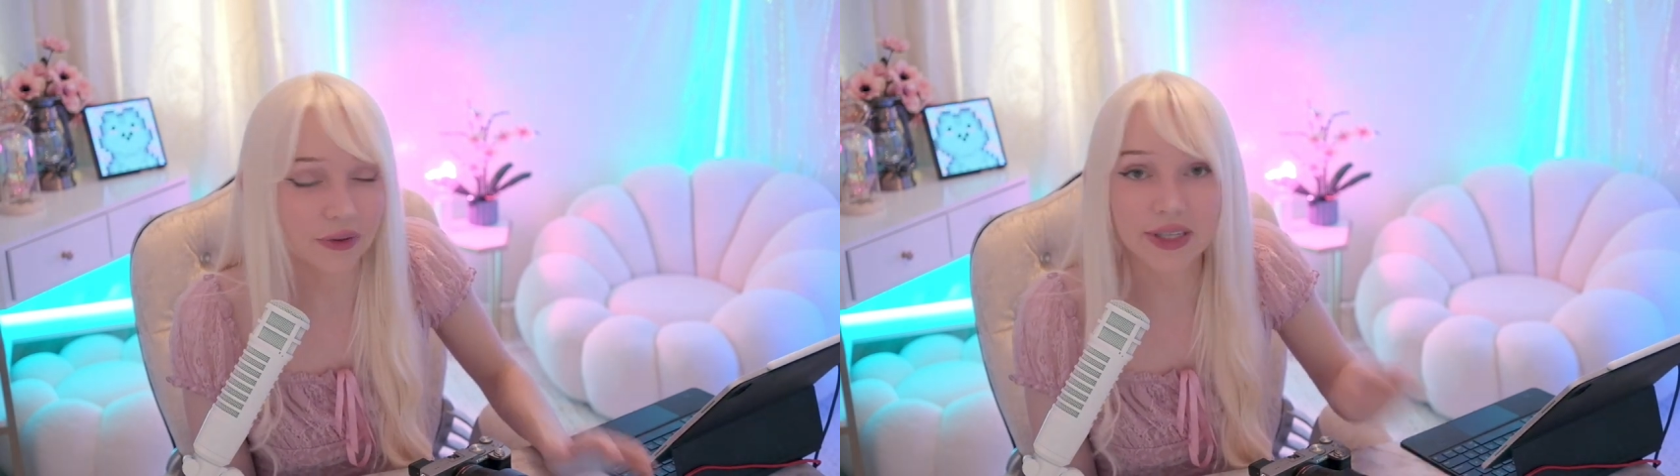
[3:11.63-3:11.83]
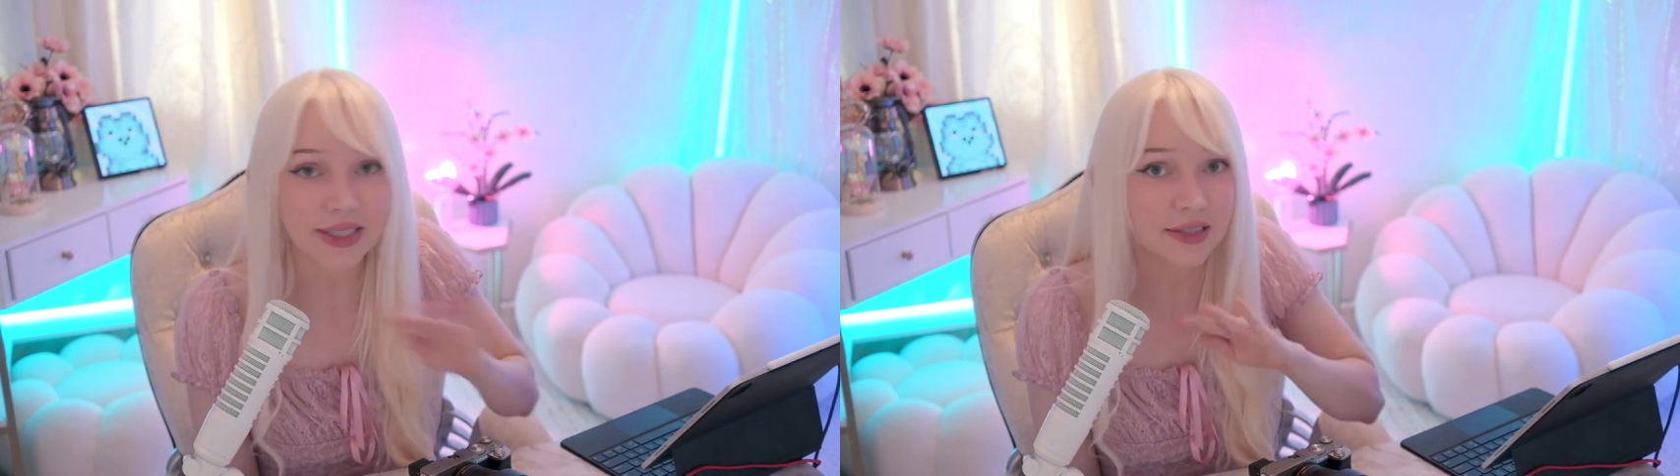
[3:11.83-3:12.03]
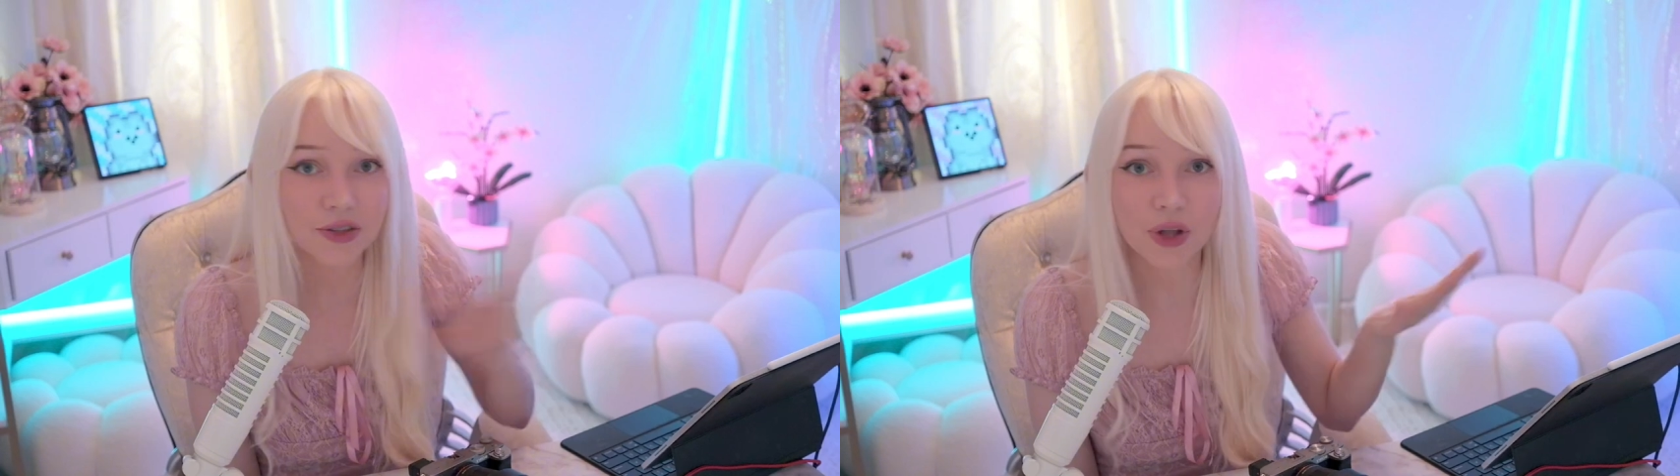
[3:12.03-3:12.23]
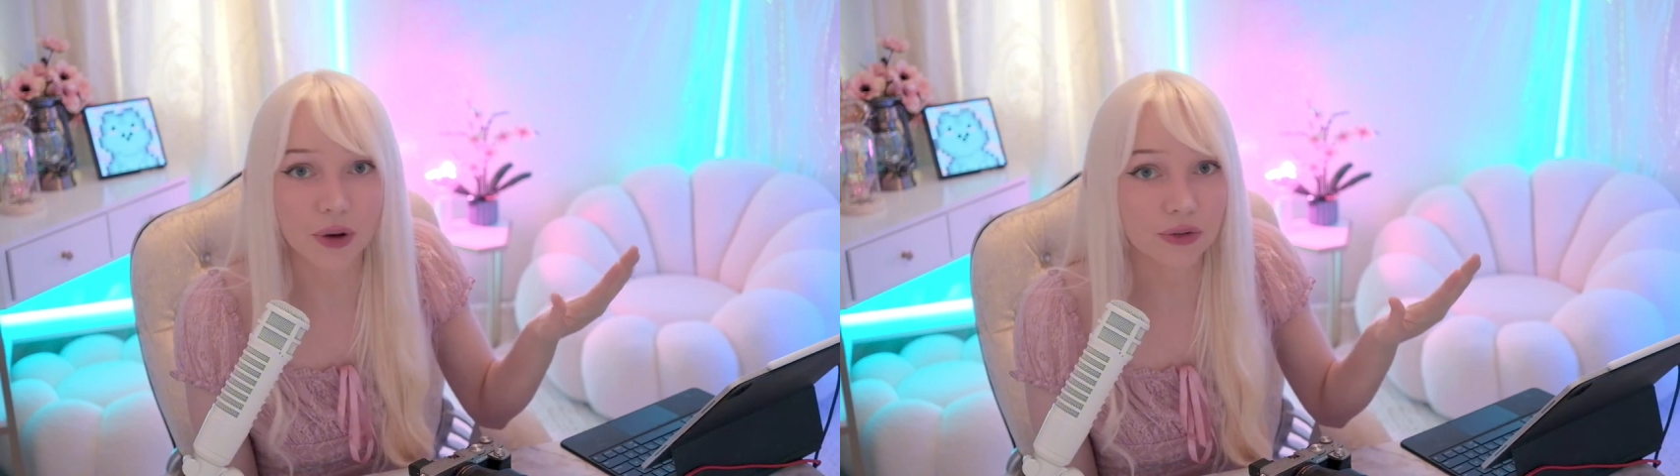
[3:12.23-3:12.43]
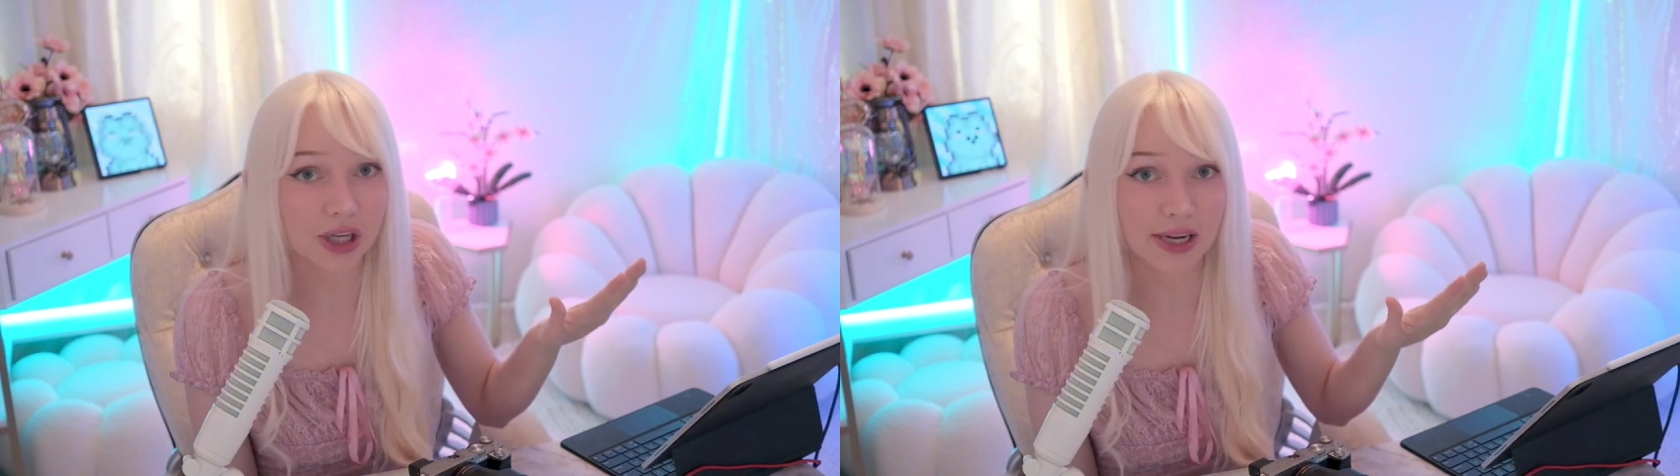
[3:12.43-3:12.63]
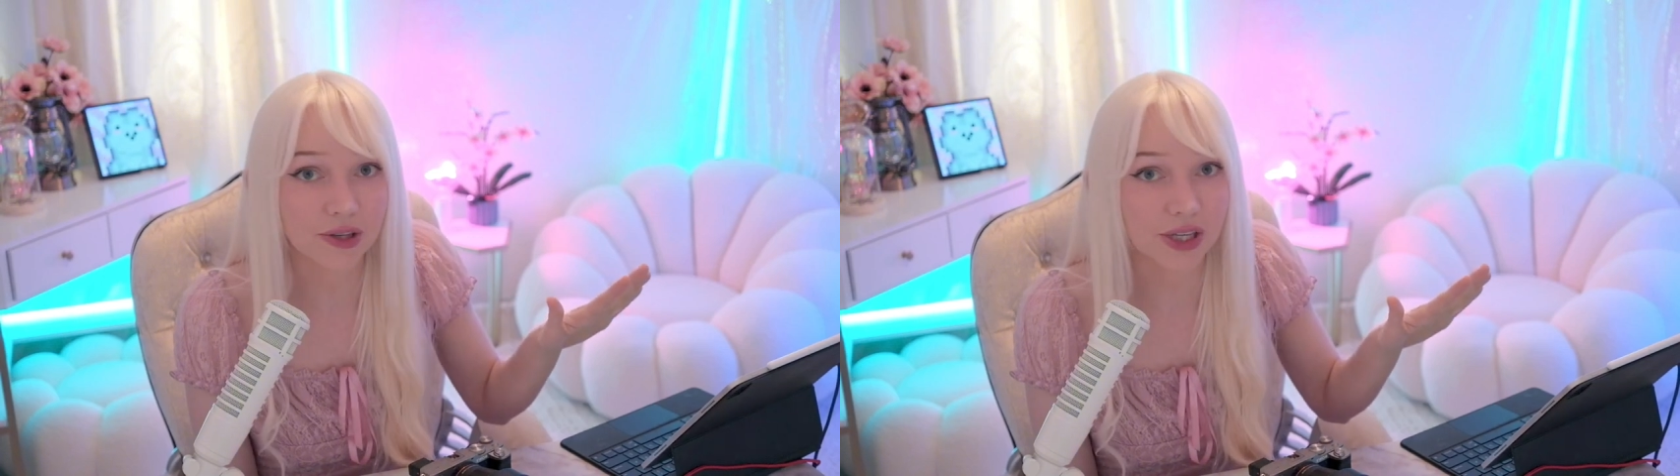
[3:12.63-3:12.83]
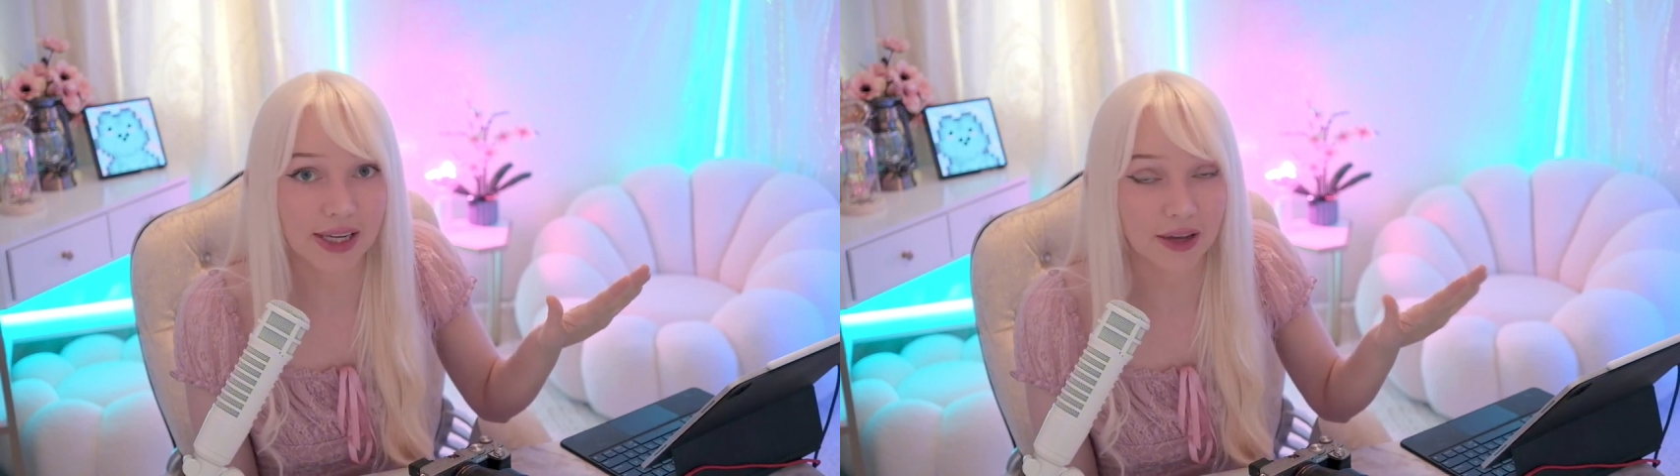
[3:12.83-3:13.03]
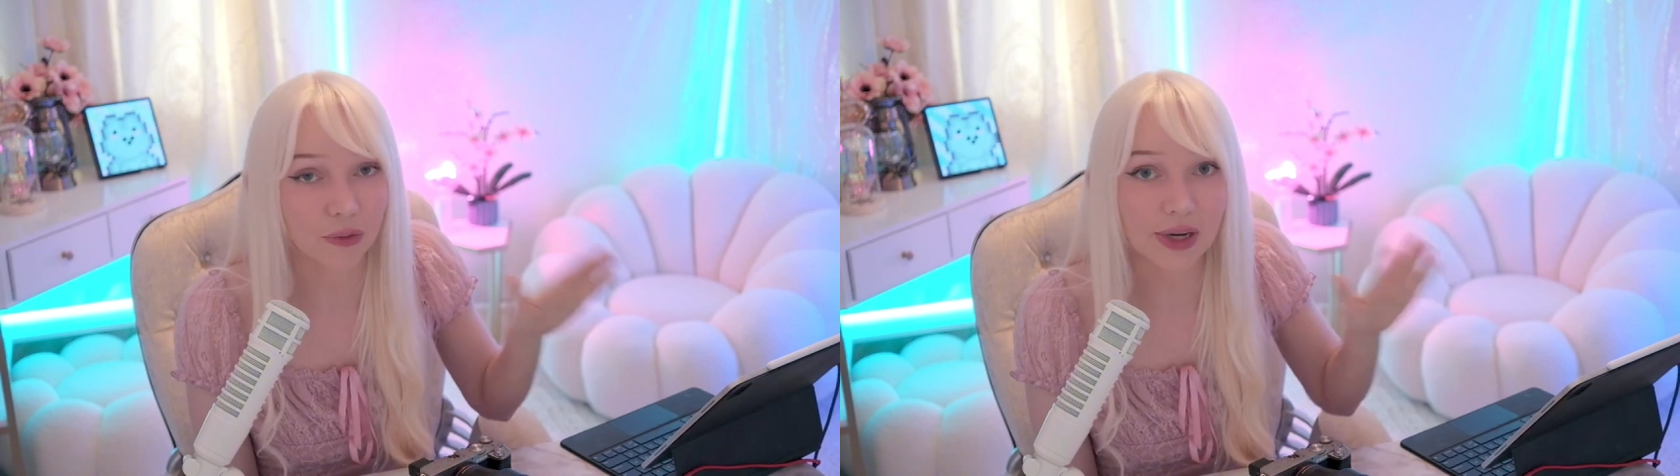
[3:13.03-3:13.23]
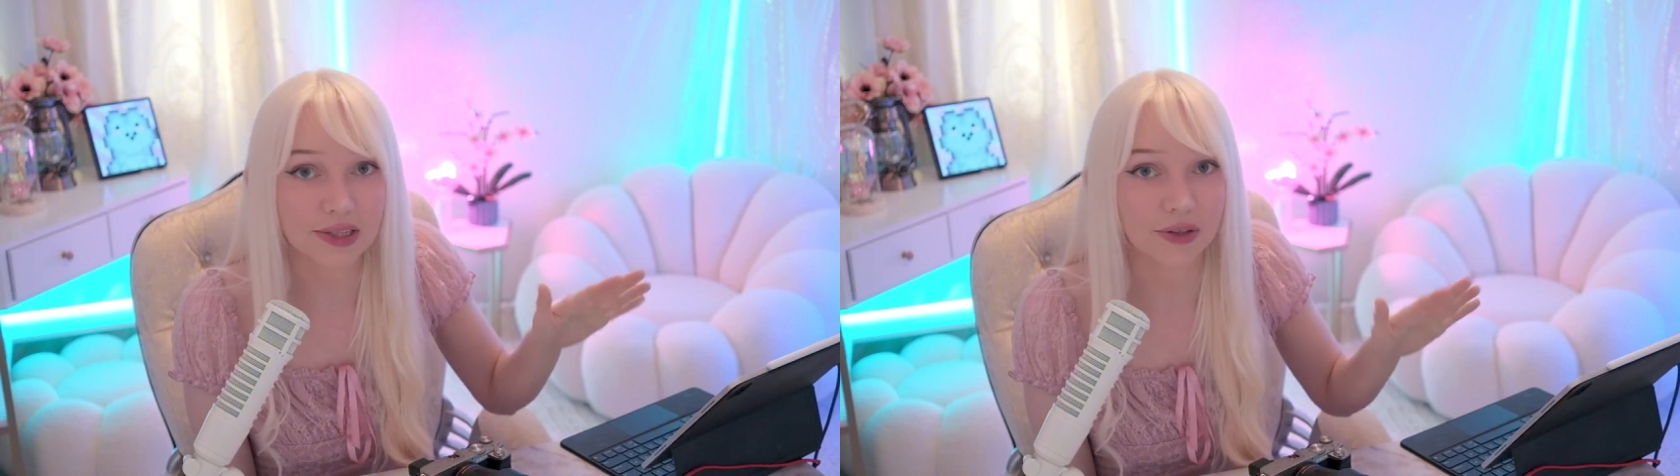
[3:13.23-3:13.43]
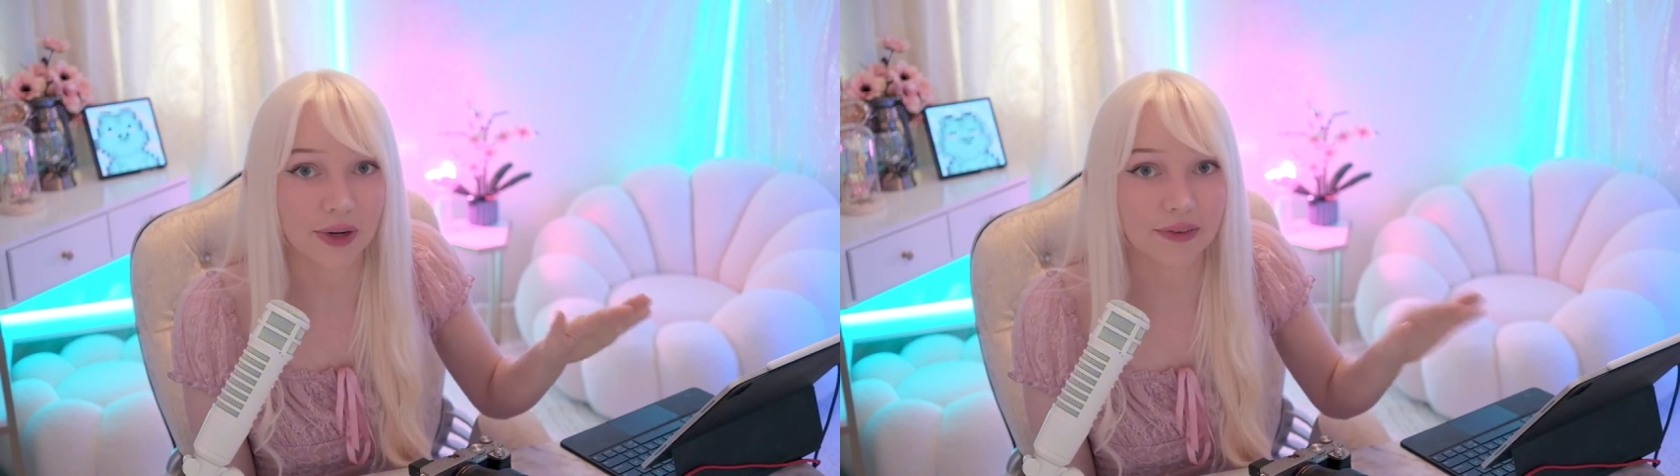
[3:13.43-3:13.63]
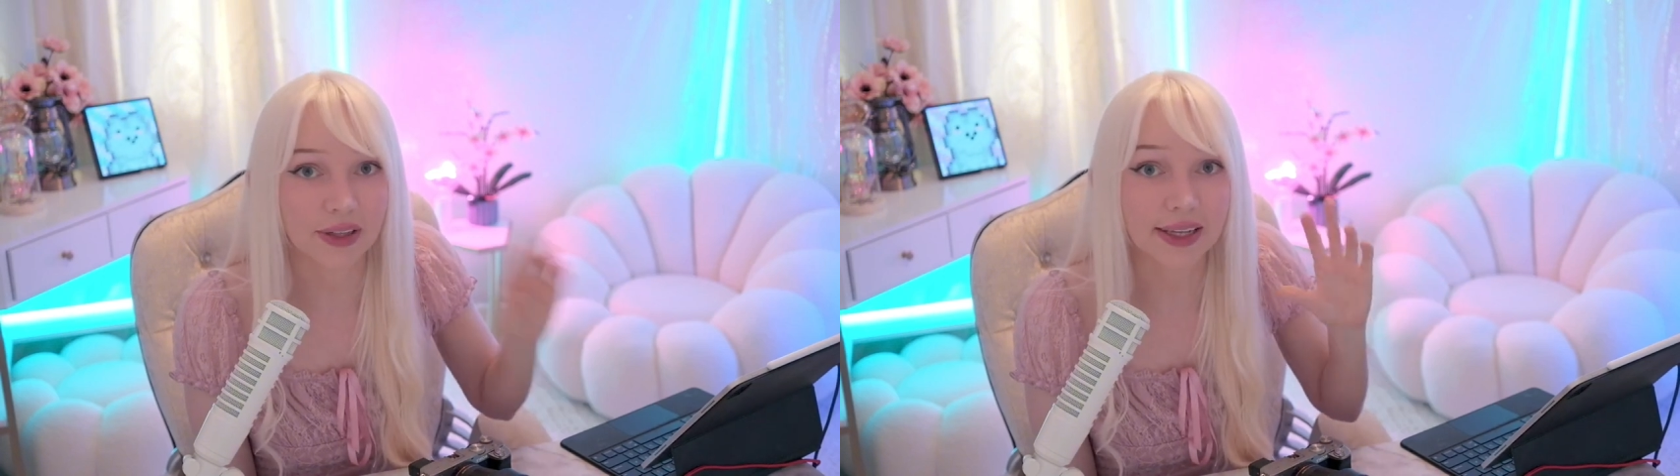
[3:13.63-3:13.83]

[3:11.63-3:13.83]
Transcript: this is no changing it whatsoever.